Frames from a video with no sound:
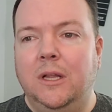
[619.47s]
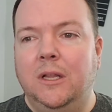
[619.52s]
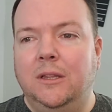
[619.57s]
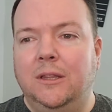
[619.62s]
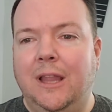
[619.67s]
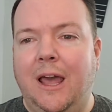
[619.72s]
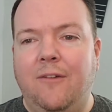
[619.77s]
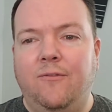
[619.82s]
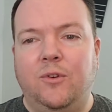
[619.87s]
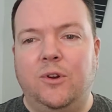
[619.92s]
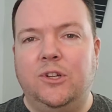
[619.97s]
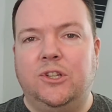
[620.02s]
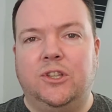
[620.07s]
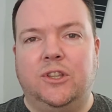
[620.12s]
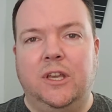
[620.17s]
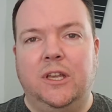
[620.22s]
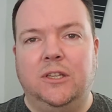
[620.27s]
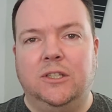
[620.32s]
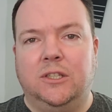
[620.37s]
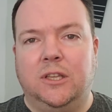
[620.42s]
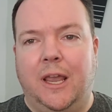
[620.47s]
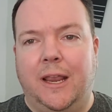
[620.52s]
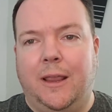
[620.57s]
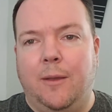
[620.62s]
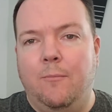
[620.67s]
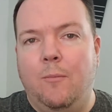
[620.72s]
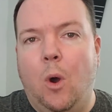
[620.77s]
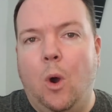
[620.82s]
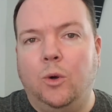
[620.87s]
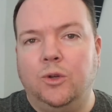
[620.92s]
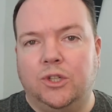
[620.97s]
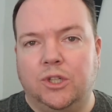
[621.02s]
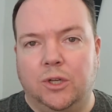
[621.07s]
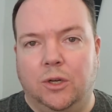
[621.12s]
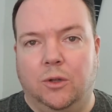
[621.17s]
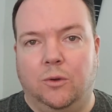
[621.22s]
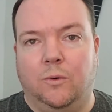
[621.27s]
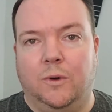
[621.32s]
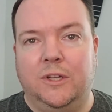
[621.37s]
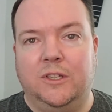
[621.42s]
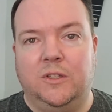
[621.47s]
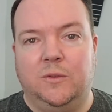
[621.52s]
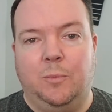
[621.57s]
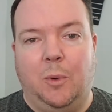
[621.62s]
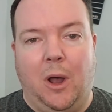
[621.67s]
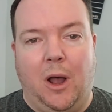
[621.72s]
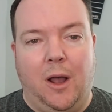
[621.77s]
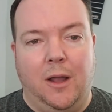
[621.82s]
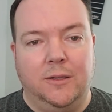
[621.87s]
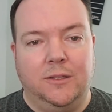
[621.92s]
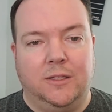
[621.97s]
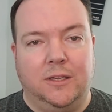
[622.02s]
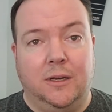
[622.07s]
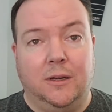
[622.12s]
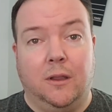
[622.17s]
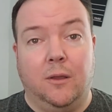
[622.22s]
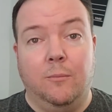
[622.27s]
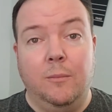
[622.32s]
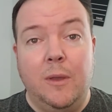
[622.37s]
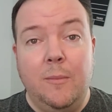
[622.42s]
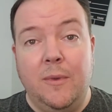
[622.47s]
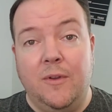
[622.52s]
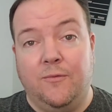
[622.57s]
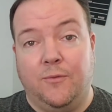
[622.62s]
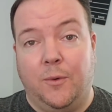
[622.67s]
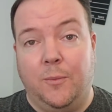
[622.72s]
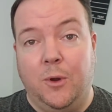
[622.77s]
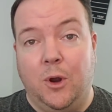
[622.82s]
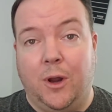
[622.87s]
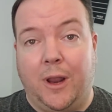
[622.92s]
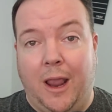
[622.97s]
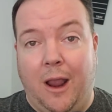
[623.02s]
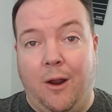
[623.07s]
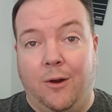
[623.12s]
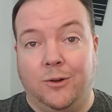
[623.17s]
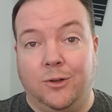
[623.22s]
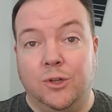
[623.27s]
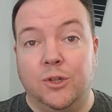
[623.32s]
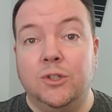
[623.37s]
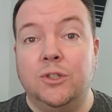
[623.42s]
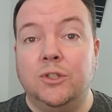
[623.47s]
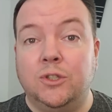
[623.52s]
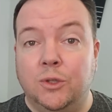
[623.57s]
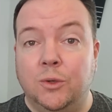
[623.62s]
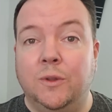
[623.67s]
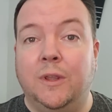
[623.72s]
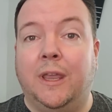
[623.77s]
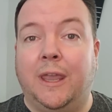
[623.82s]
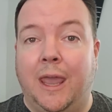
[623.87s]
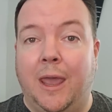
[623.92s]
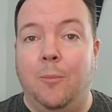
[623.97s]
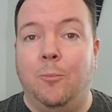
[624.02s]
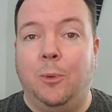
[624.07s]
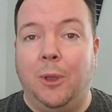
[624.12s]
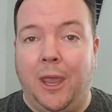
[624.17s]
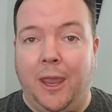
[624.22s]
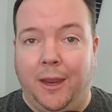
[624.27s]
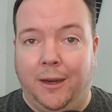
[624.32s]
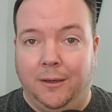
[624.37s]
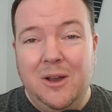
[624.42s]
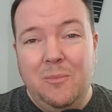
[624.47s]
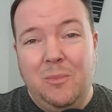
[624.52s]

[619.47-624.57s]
leverage things like emotional response and commitment from your characters to the campaign.